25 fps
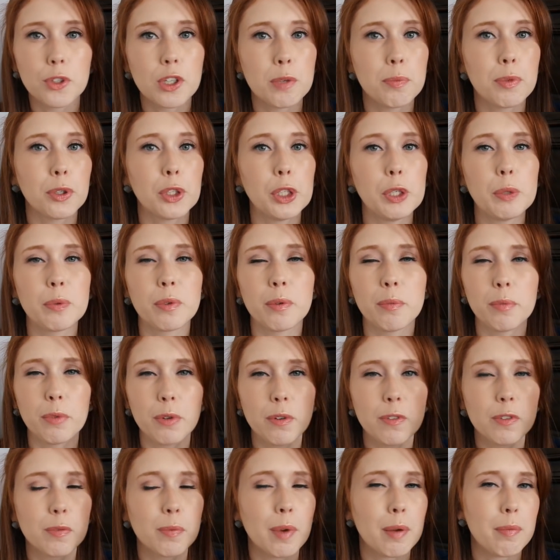who typically
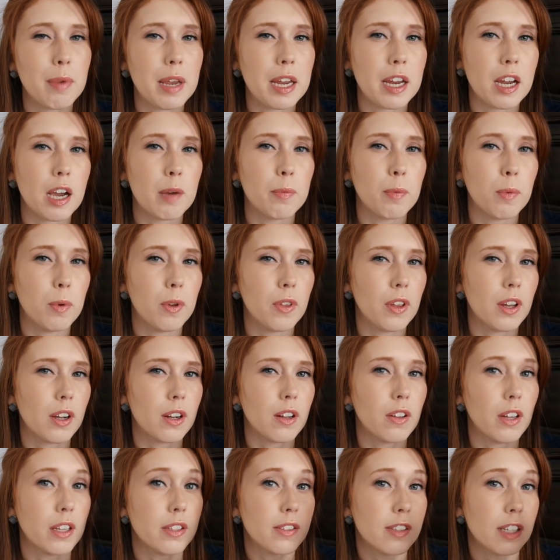removes my makeup with a
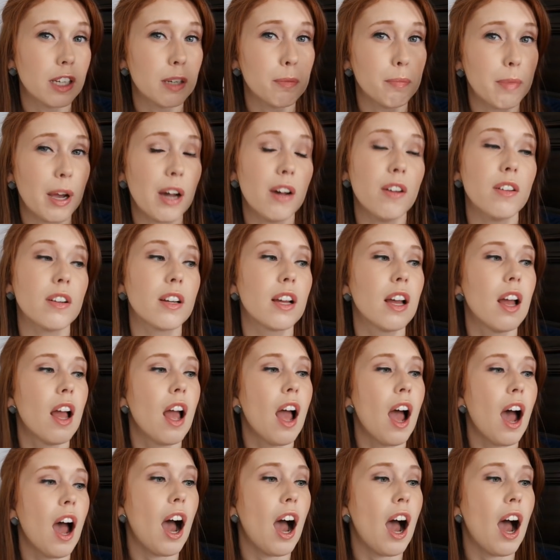cleansing milk,